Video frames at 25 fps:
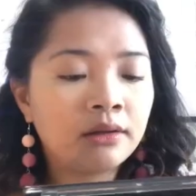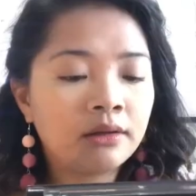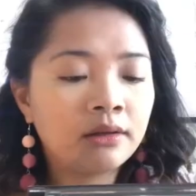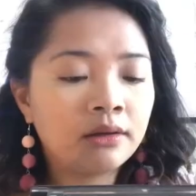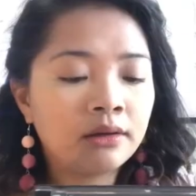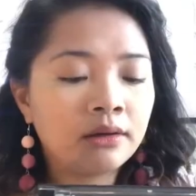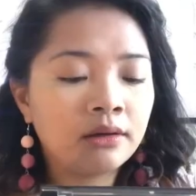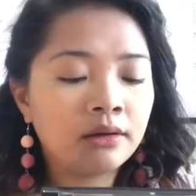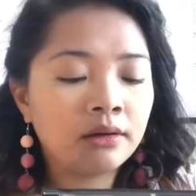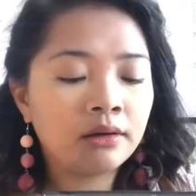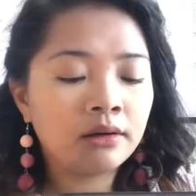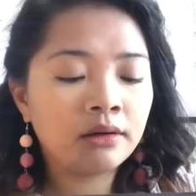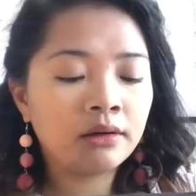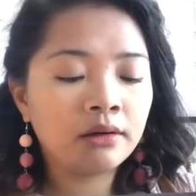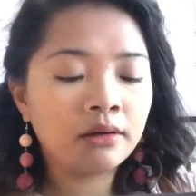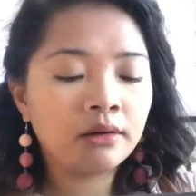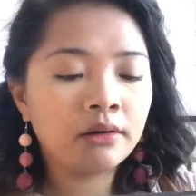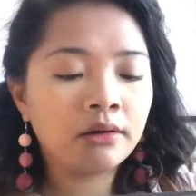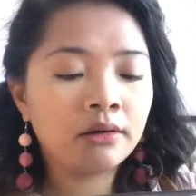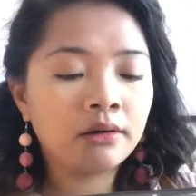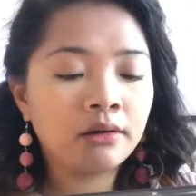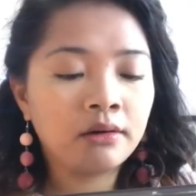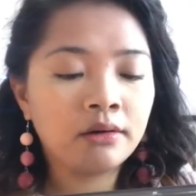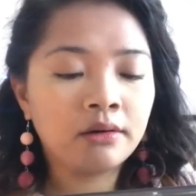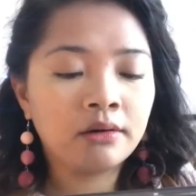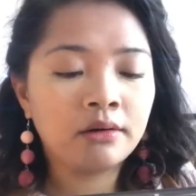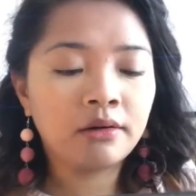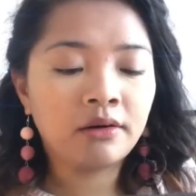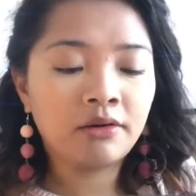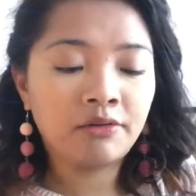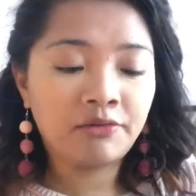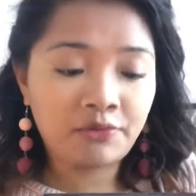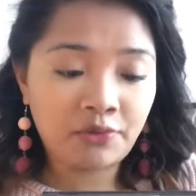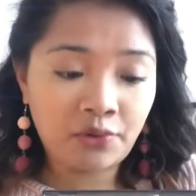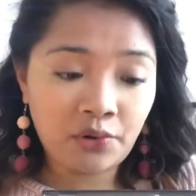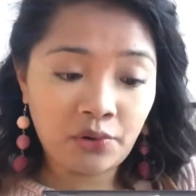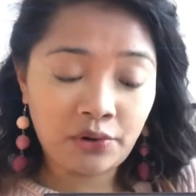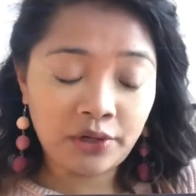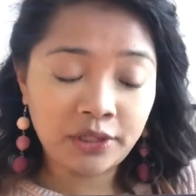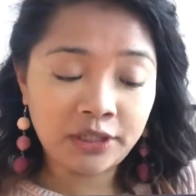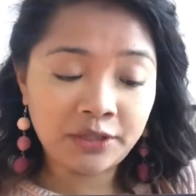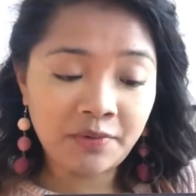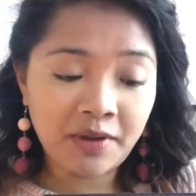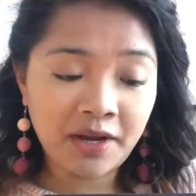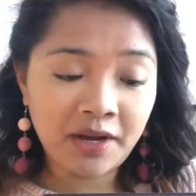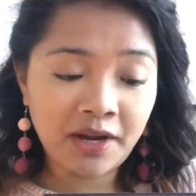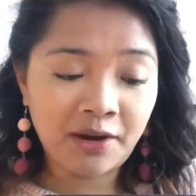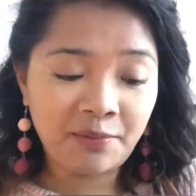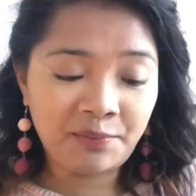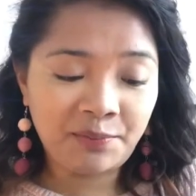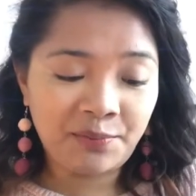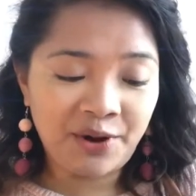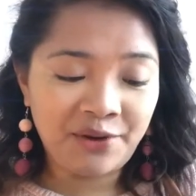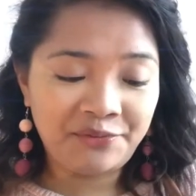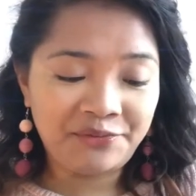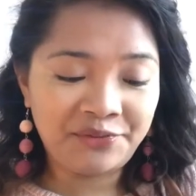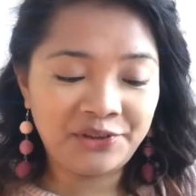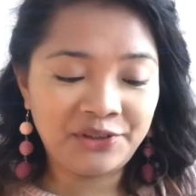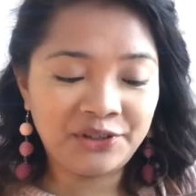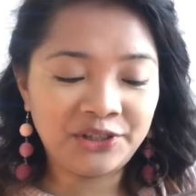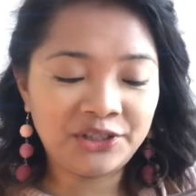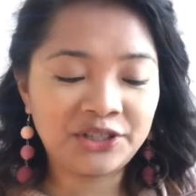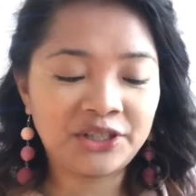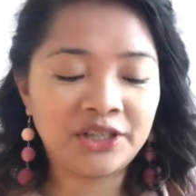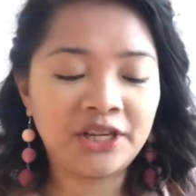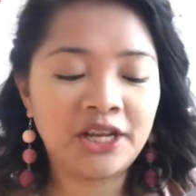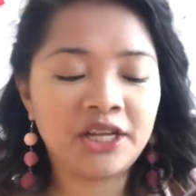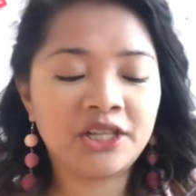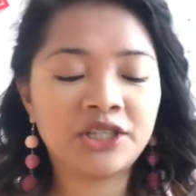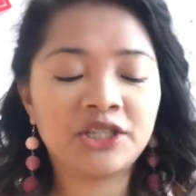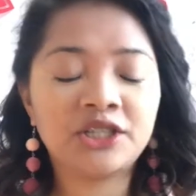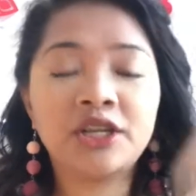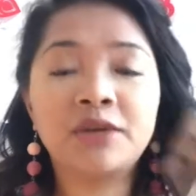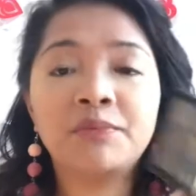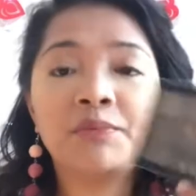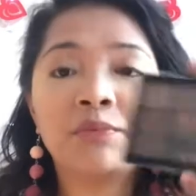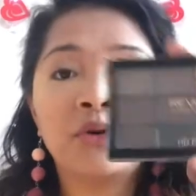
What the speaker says: the course, Makeup Revolution HD